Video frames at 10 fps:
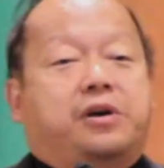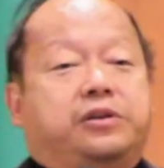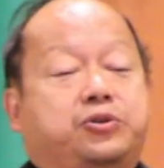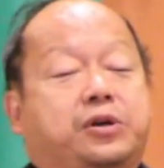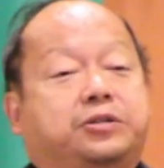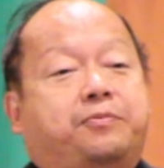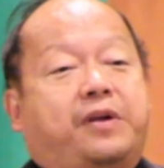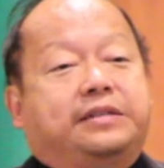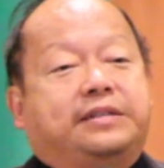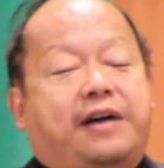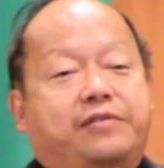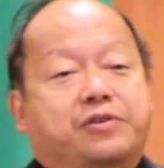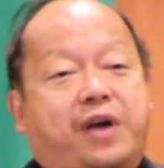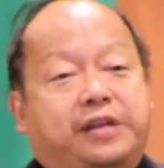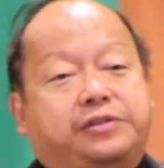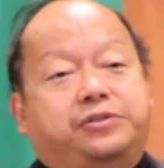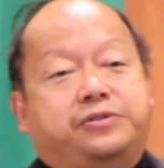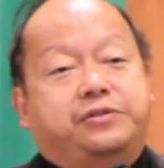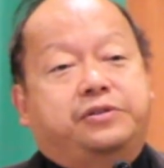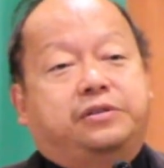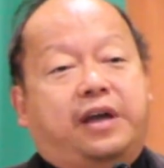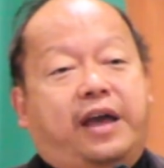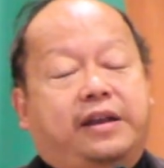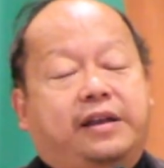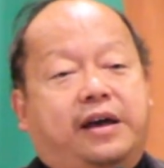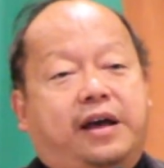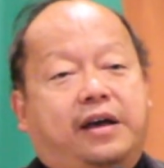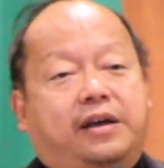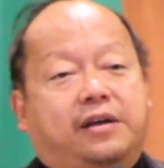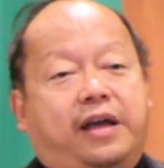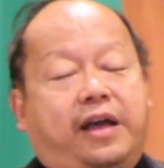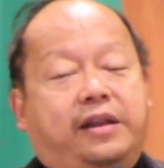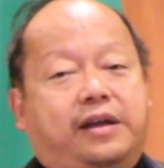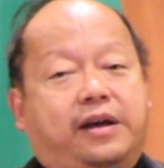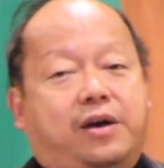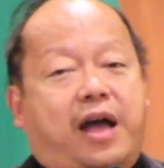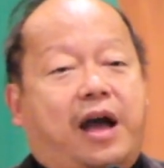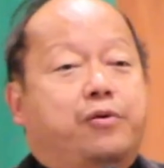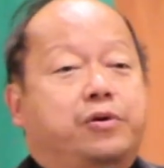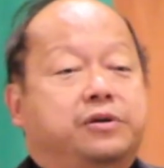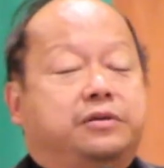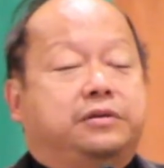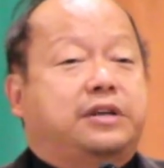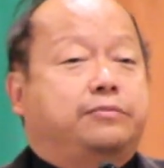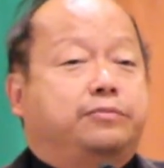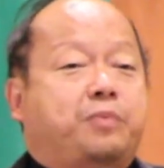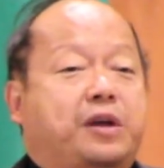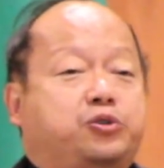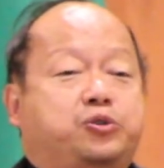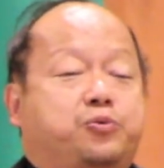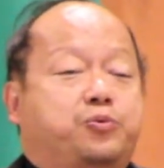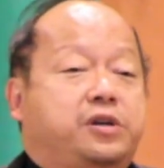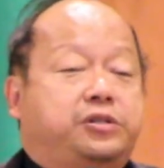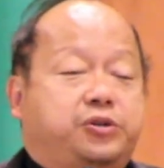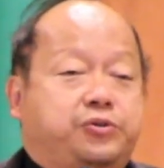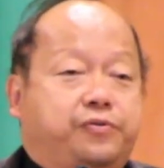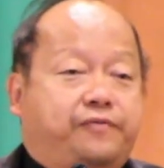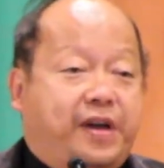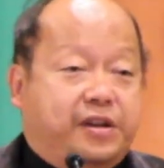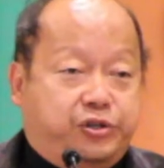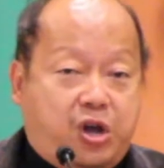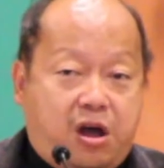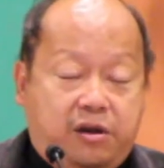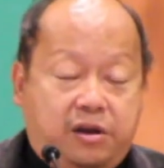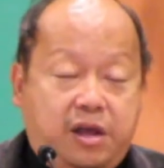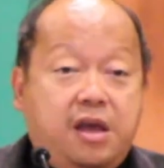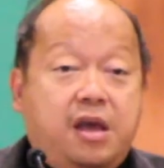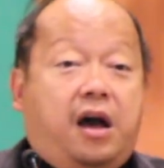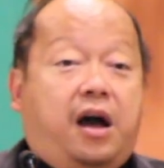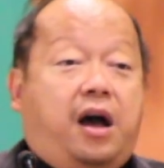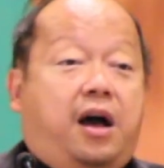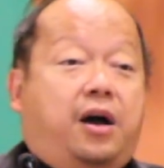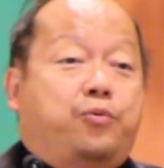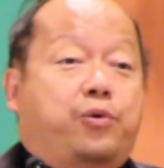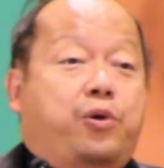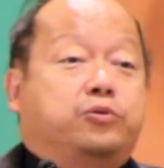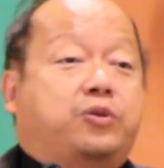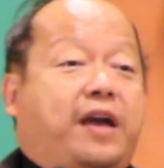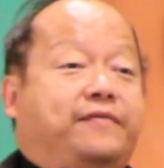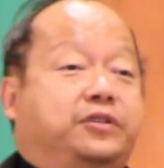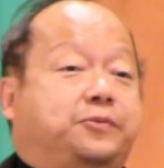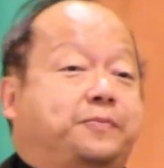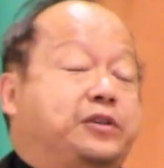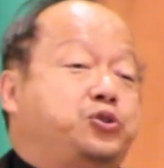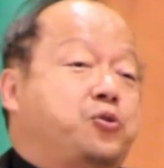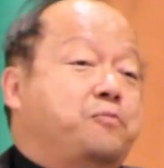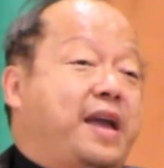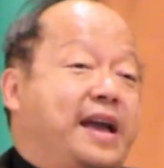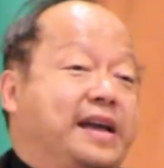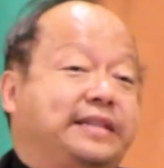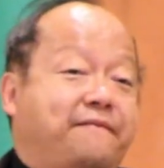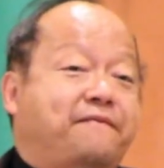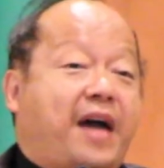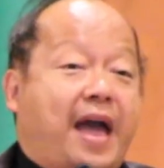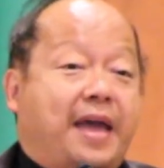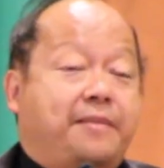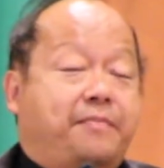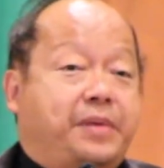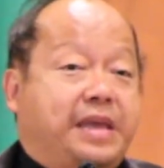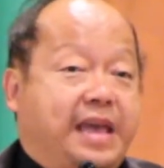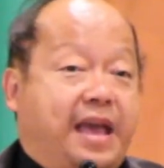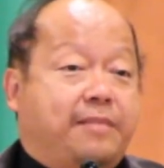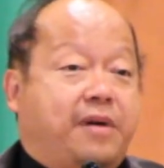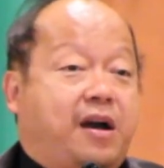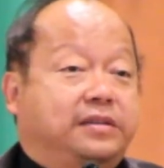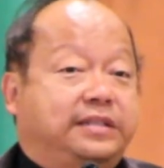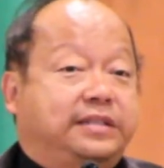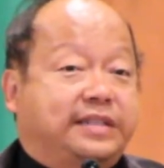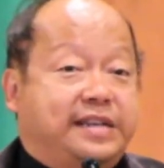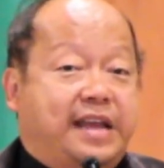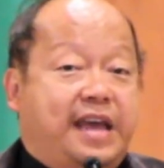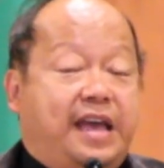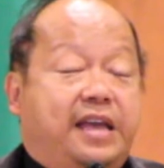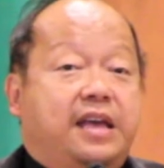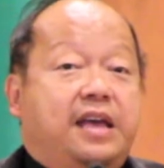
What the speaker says: express our gratitude and our some special word to Father John. We also have a special mass at 5 p.m. on Sunday,